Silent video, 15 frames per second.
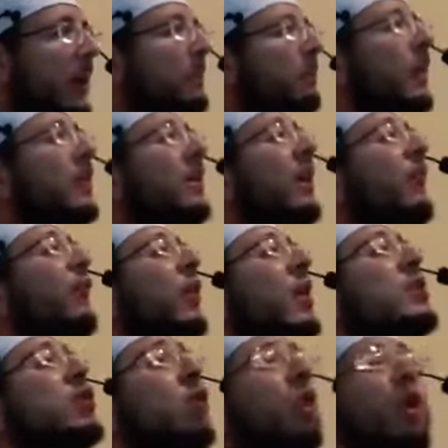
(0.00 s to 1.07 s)
But if
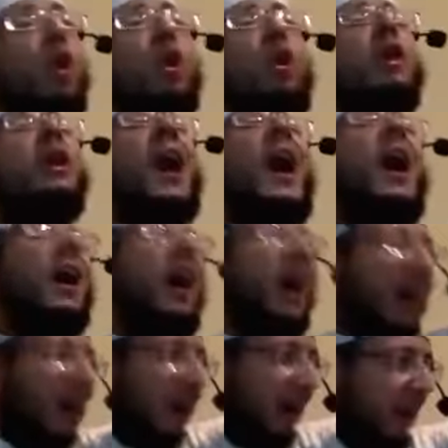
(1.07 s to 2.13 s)
Rasulullah
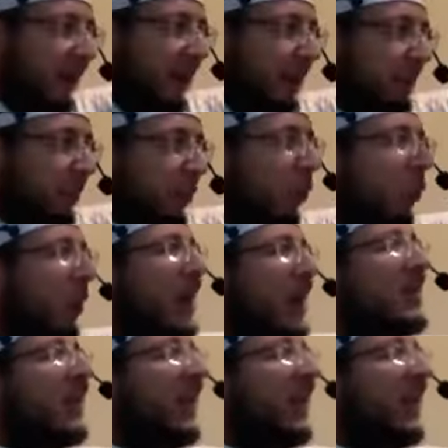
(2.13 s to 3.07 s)
was